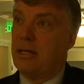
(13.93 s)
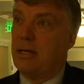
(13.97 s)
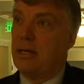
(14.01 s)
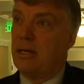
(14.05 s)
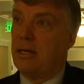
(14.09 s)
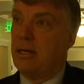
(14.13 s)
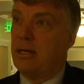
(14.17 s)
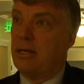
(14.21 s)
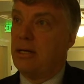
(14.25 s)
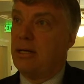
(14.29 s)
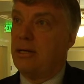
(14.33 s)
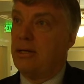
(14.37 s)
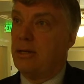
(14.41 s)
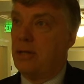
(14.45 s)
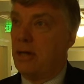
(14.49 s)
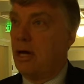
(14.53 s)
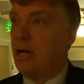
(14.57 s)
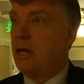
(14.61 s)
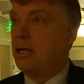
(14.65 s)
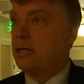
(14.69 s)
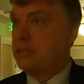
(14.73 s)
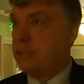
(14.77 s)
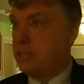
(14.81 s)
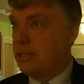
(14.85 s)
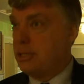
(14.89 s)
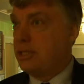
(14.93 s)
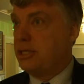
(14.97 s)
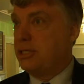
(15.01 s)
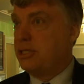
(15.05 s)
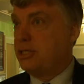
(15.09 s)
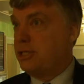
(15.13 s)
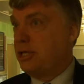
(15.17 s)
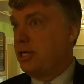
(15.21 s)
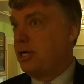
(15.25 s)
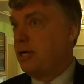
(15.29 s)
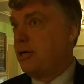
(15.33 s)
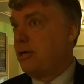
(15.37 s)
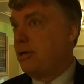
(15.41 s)
uh, knowledge that they
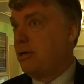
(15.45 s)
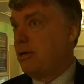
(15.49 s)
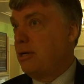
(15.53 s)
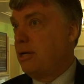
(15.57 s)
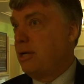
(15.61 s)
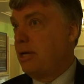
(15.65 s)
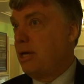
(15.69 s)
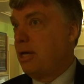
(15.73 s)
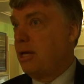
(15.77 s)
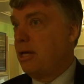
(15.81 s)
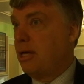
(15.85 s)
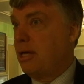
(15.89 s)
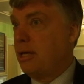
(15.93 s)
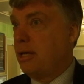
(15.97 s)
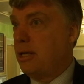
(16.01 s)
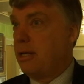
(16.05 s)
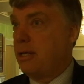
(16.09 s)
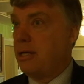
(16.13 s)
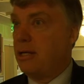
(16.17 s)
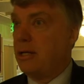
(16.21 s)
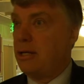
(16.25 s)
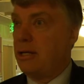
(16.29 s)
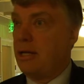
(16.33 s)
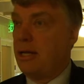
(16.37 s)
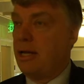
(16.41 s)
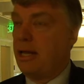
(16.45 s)
shared, and,